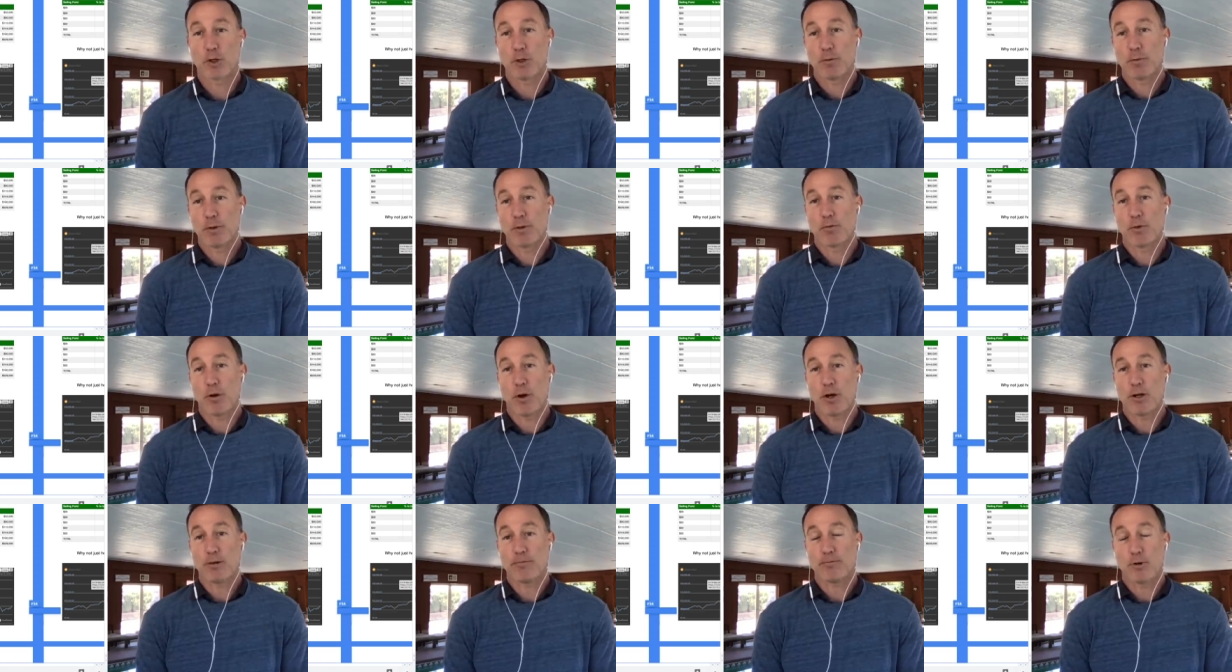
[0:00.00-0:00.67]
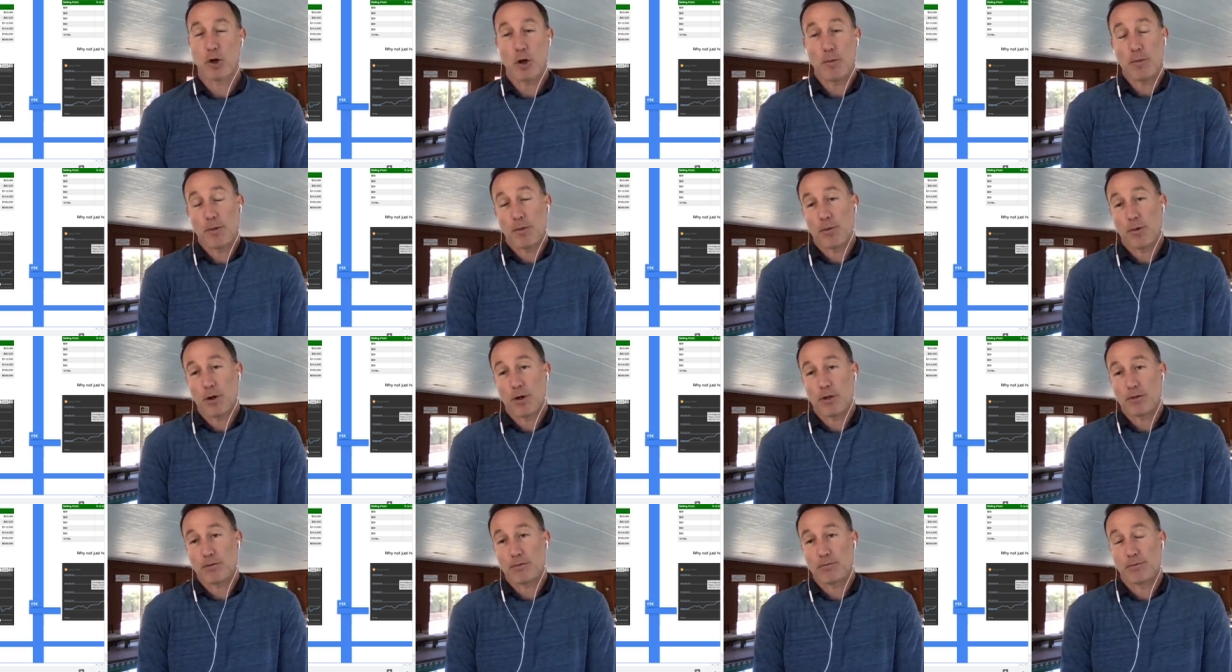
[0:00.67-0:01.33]
Could be wrong, hope I'm
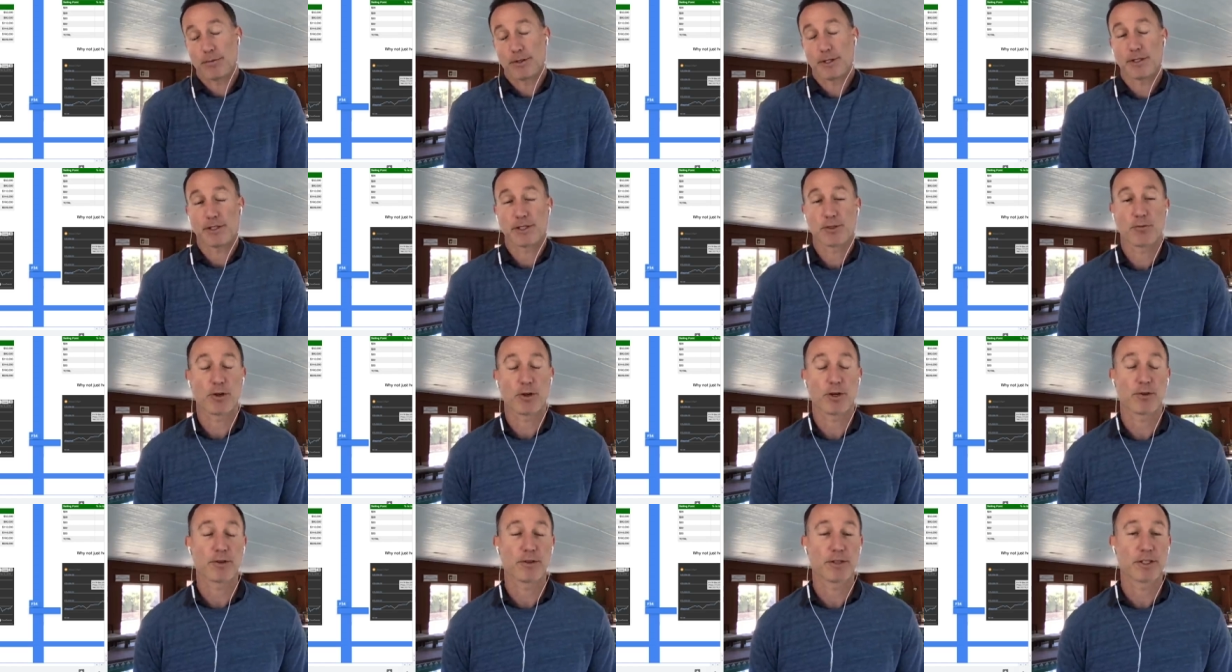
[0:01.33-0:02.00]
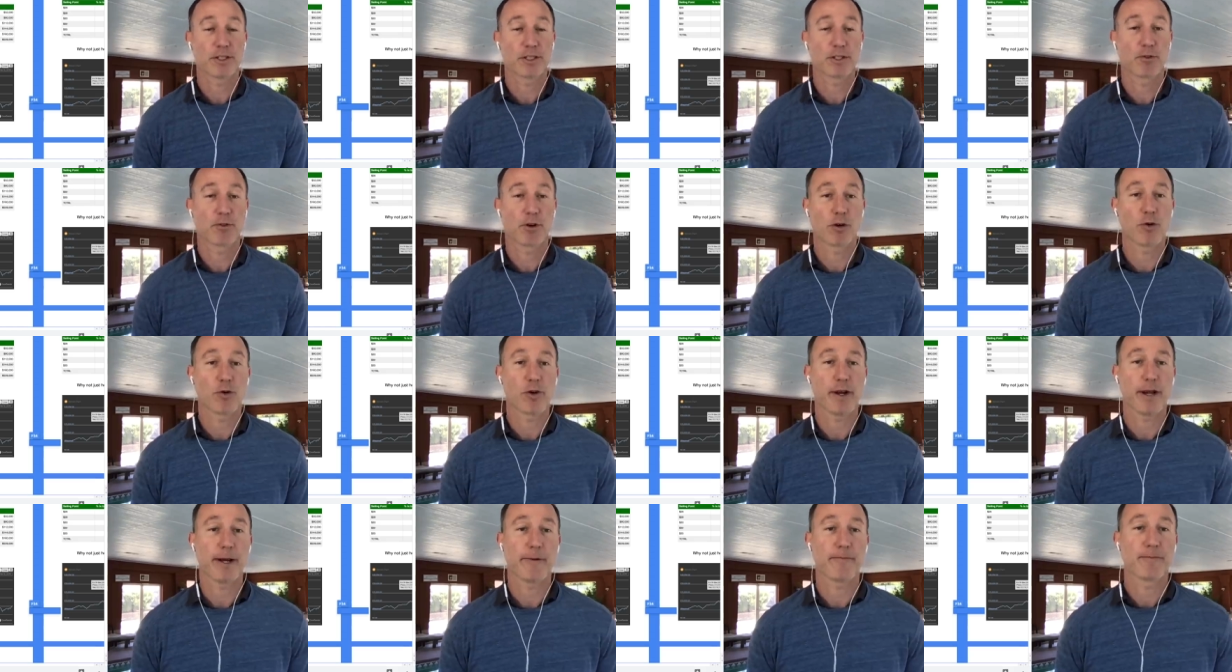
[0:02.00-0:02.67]
wrong, but this is what this is where
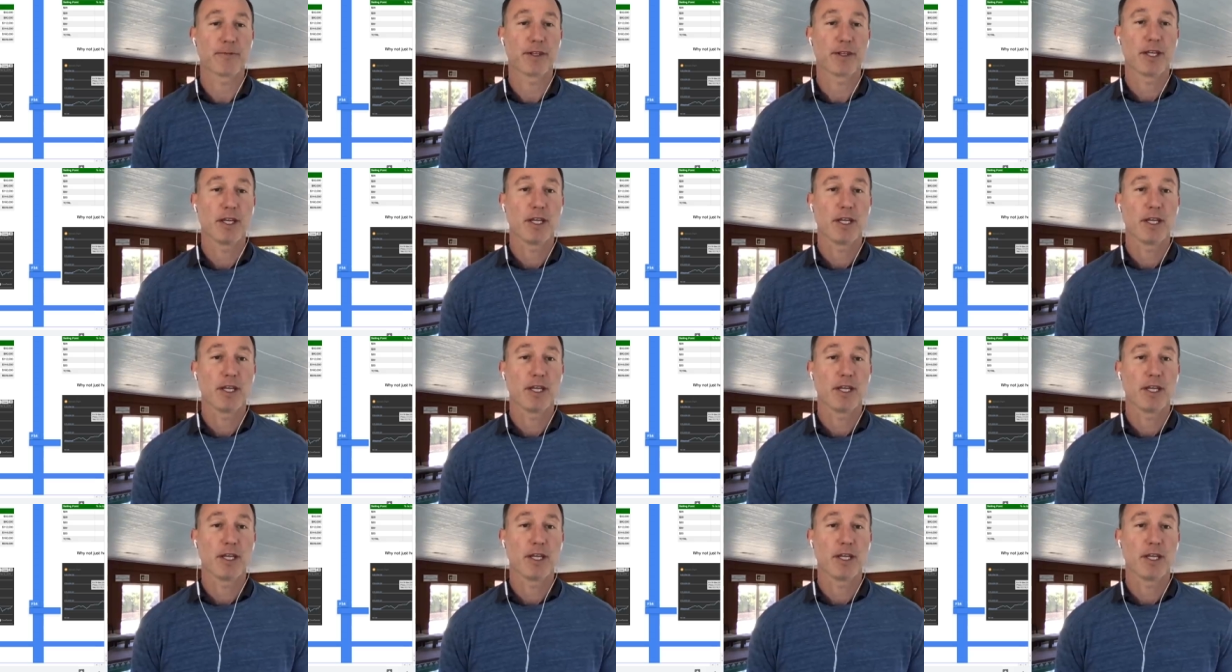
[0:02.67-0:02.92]
we're at.